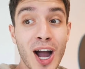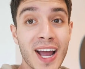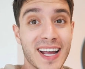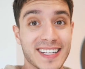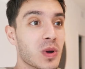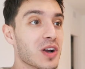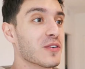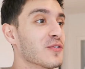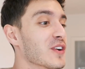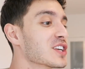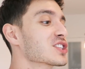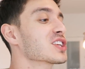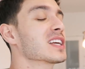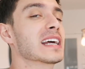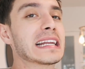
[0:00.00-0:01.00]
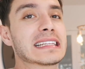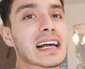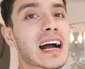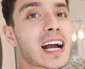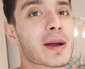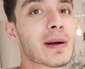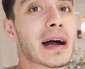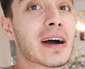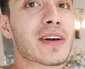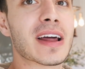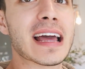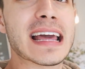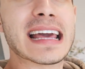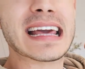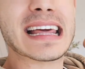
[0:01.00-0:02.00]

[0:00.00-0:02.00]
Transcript: But we are officially going to talk about